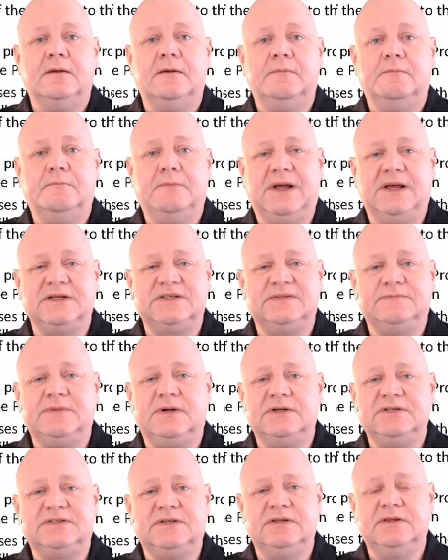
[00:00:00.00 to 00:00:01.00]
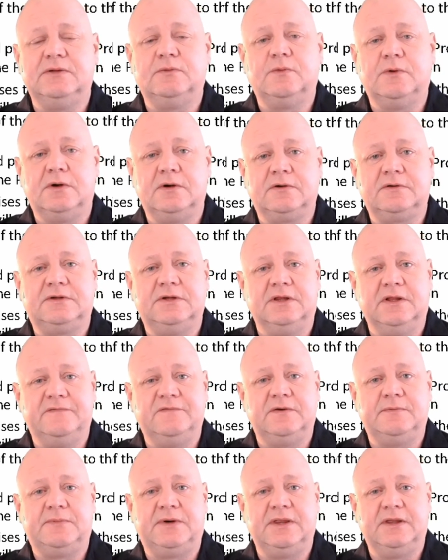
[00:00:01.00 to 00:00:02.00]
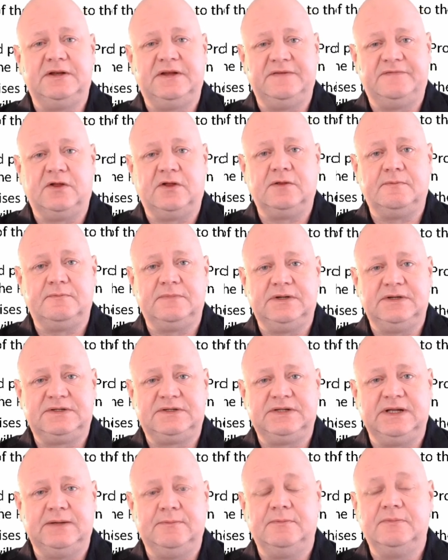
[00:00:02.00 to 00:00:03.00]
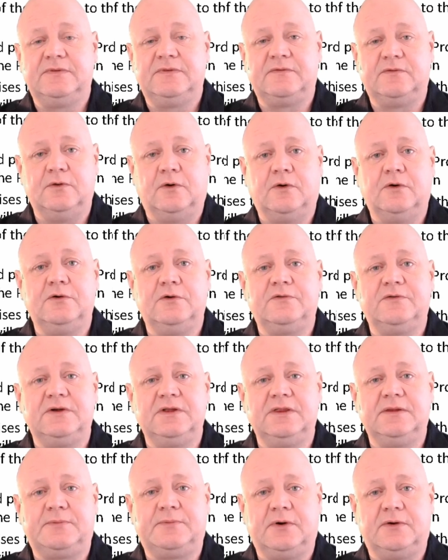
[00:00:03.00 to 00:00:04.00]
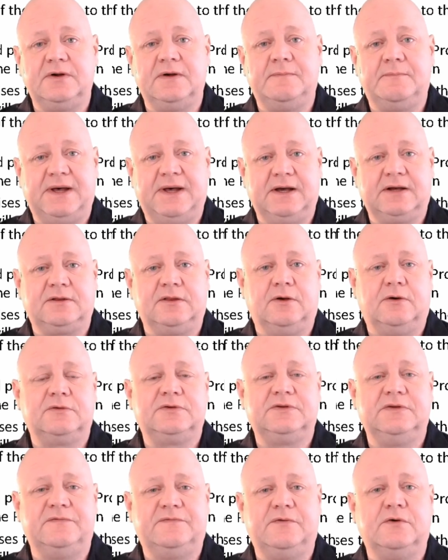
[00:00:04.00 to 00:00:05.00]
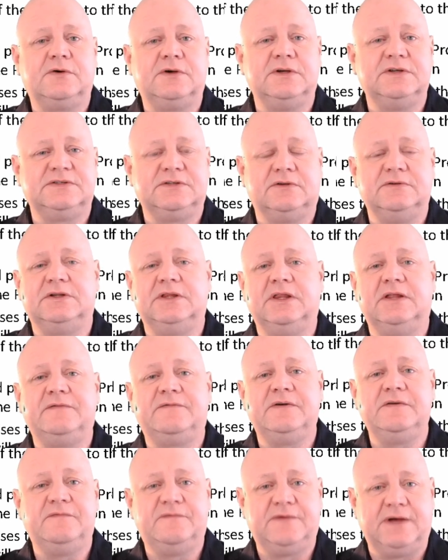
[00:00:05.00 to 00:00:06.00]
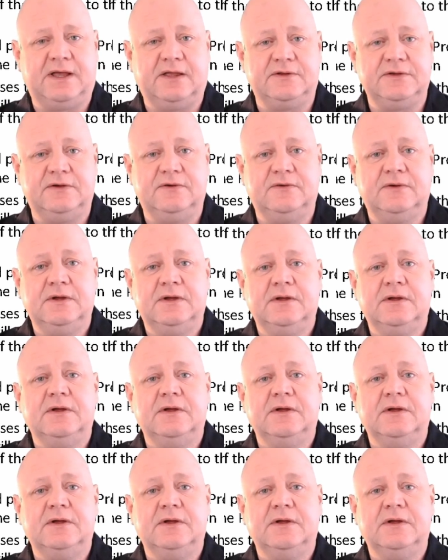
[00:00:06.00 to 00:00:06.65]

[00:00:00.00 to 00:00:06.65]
Maximising the work delivered by the development team through ordering the product backlog to focus on delivering value